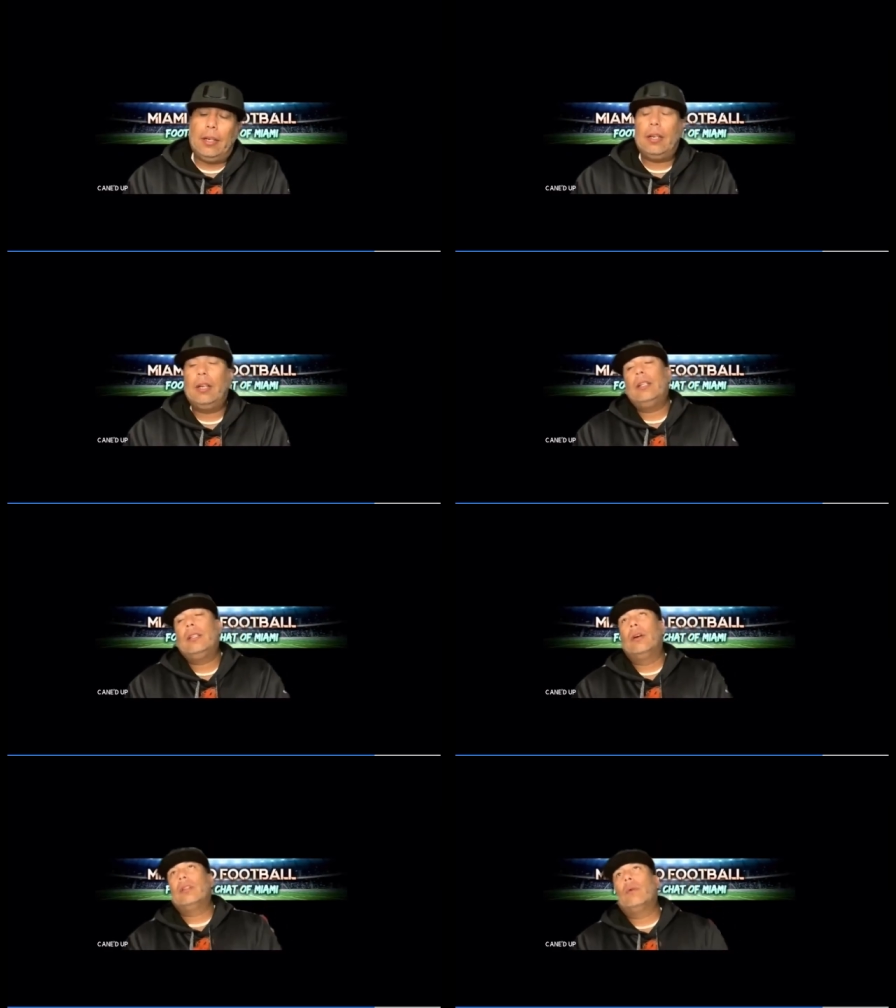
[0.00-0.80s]
the,
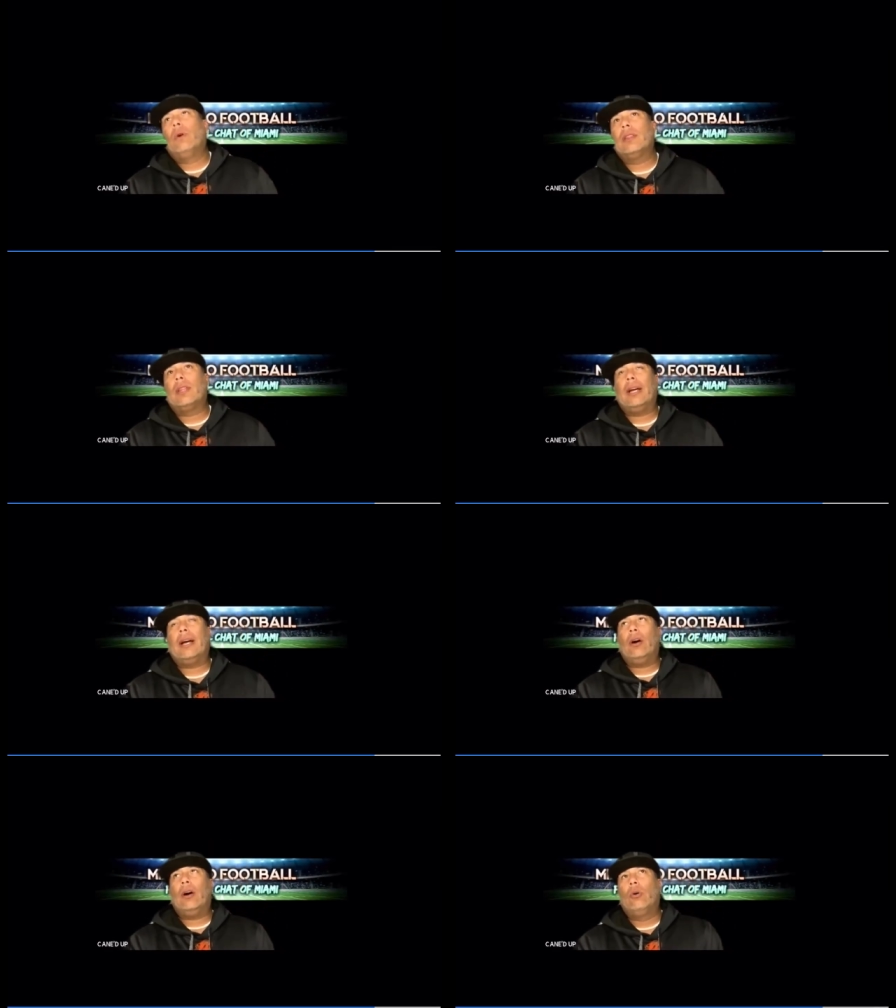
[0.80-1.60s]
the one thing I
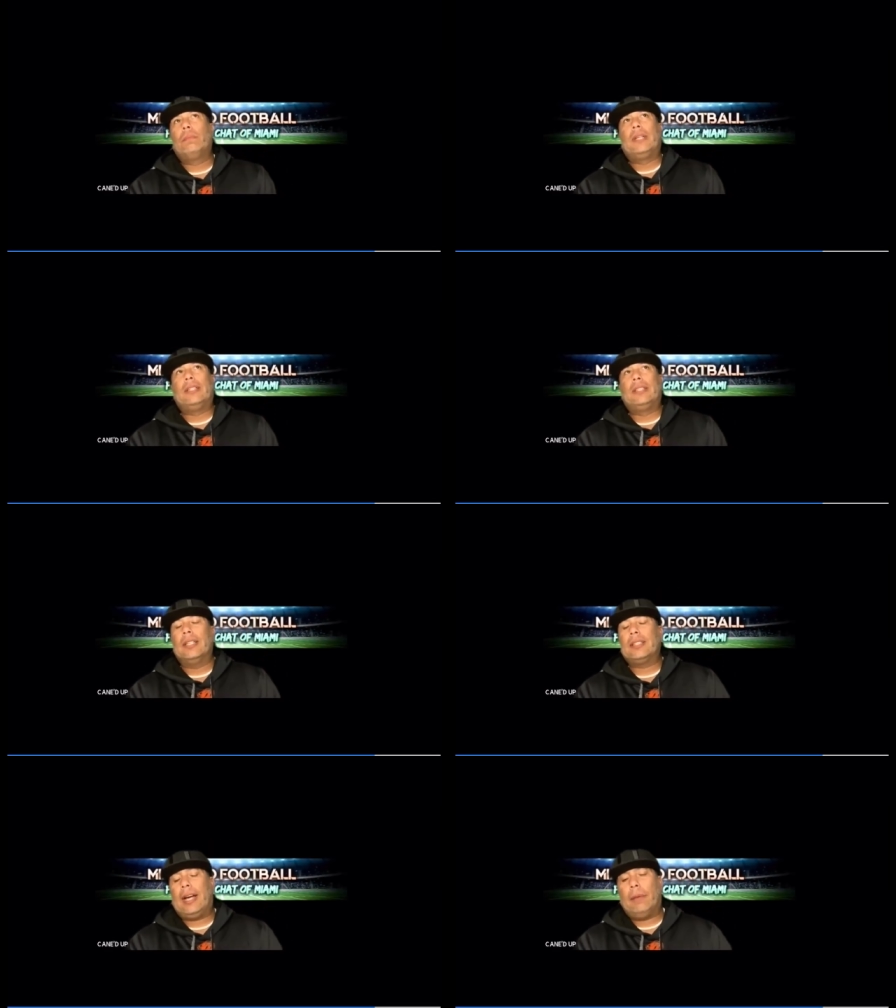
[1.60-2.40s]
hope that doesn't
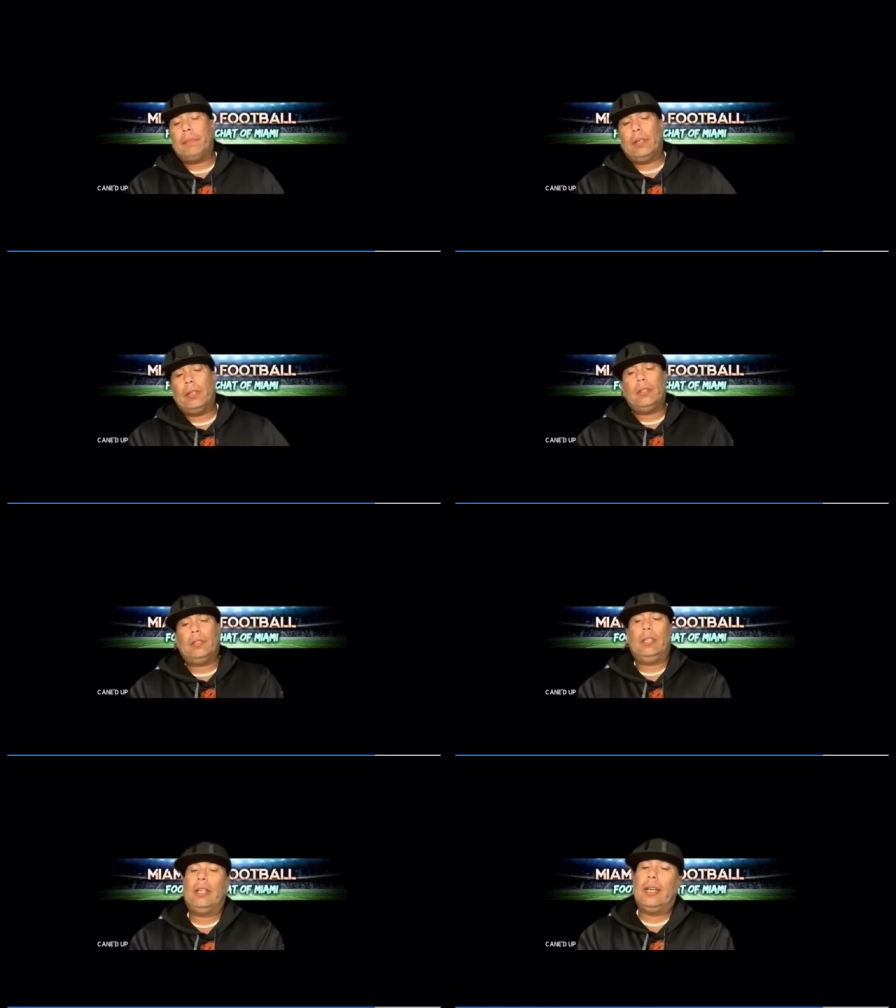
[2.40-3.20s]
happen, and
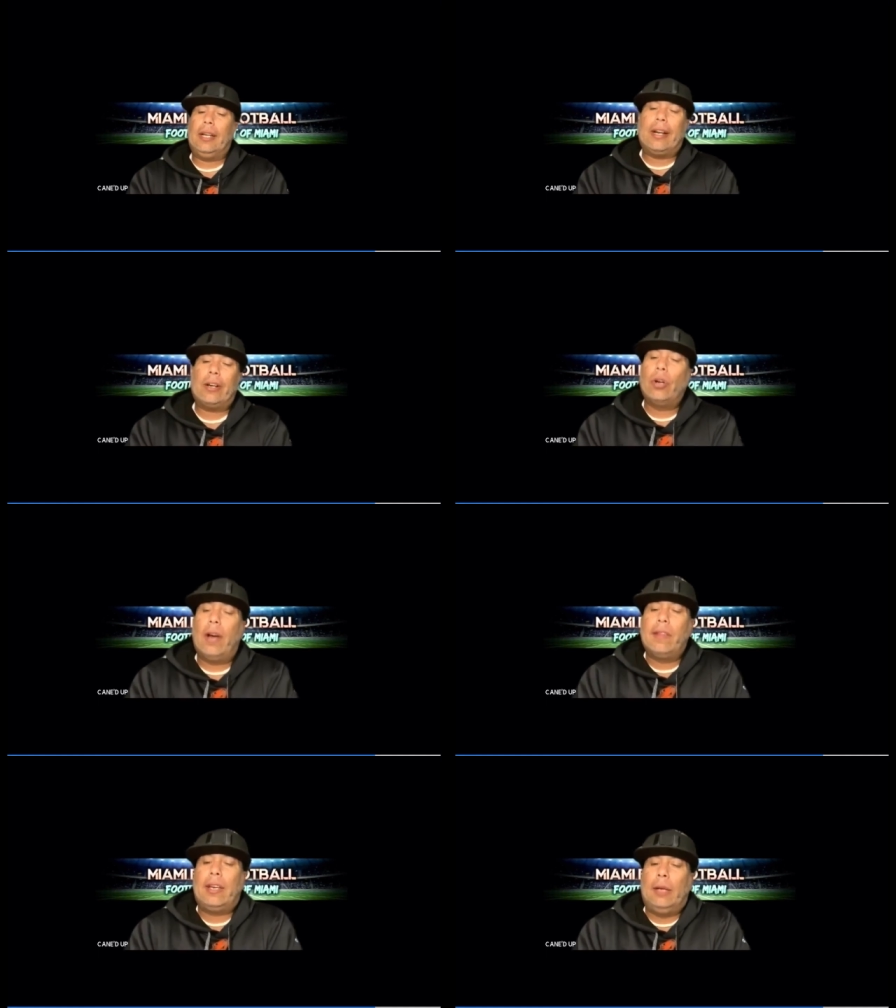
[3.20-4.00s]
again, I don't know how the
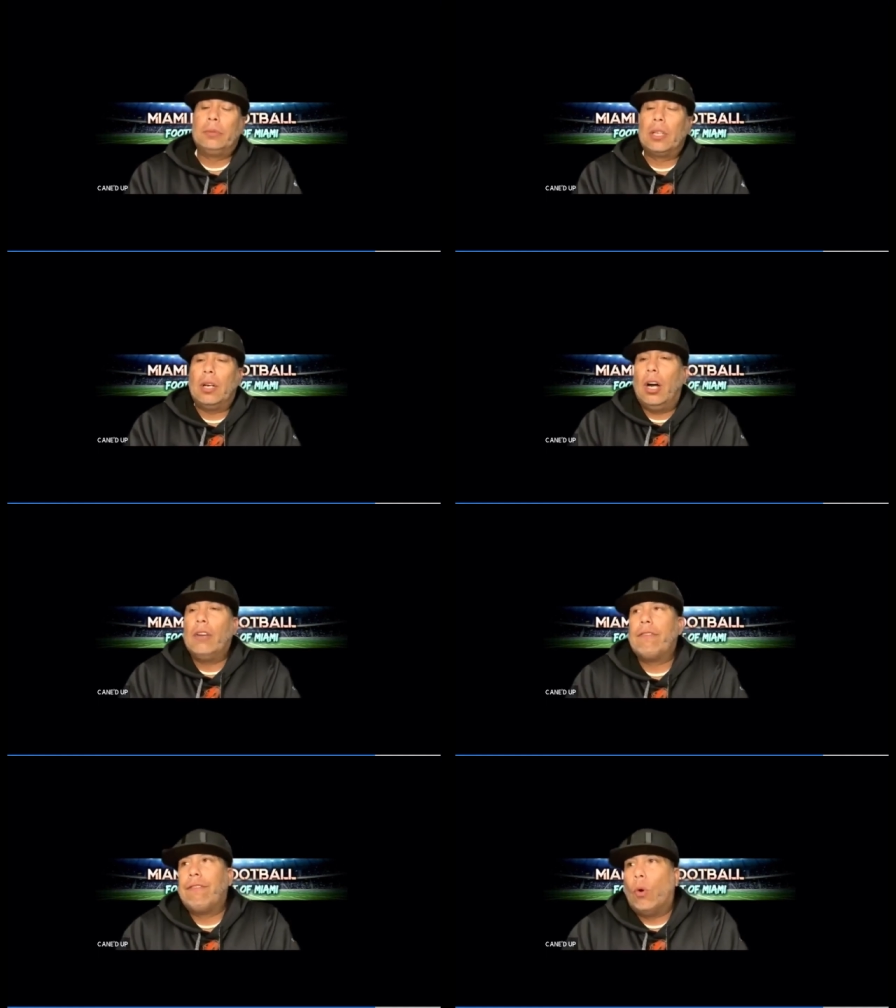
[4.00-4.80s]
game's going to
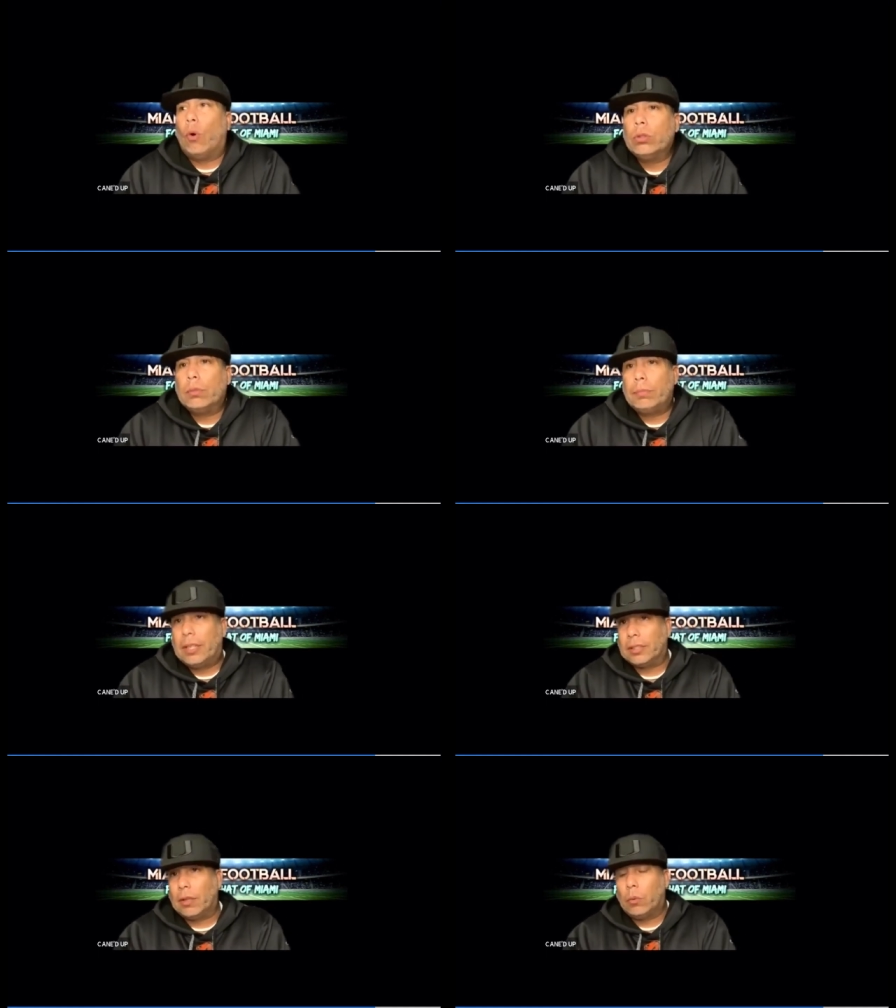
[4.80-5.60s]
unfold because
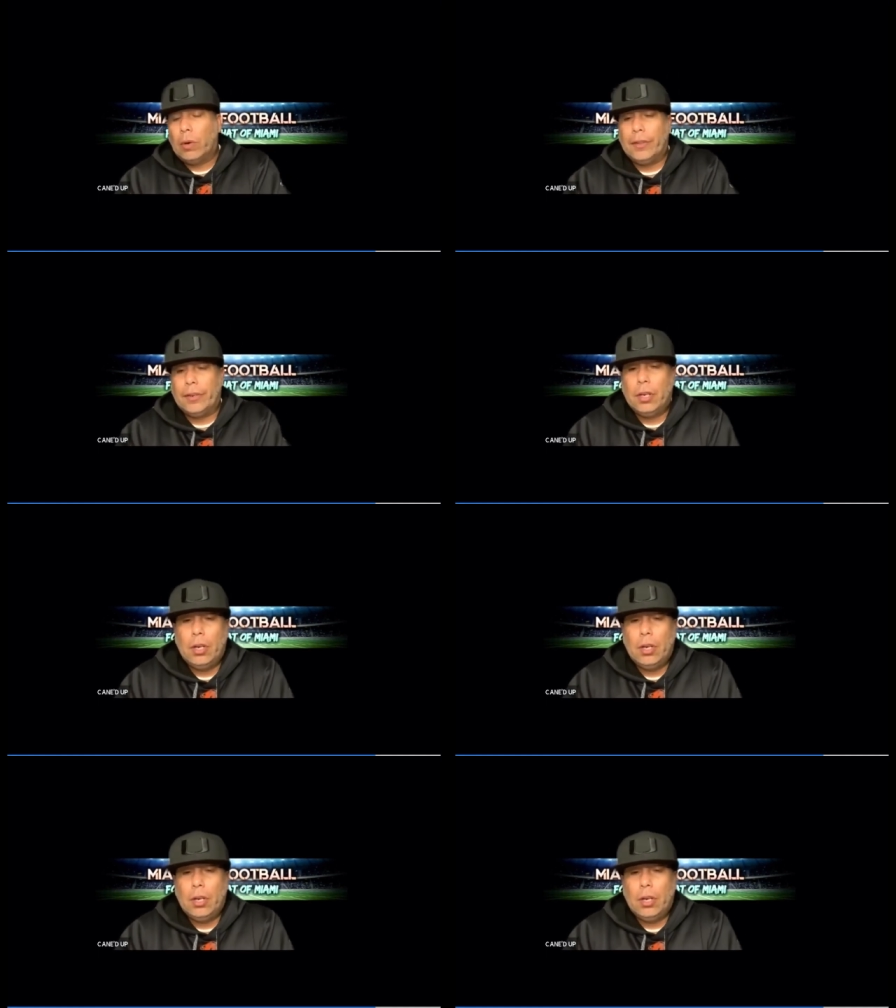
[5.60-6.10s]
of the weather,